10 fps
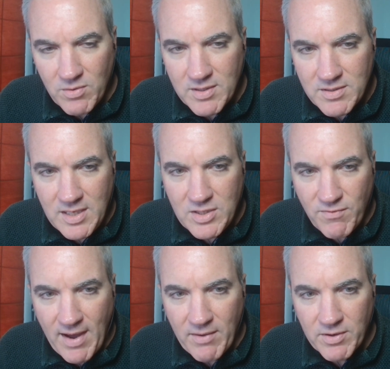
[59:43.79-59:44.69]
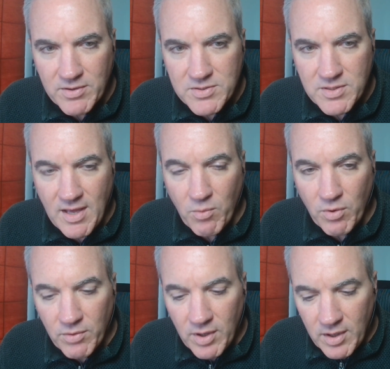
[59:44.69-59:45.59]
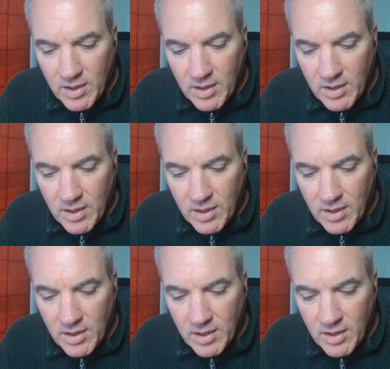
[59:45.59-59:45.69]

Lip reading: you can teach founders that will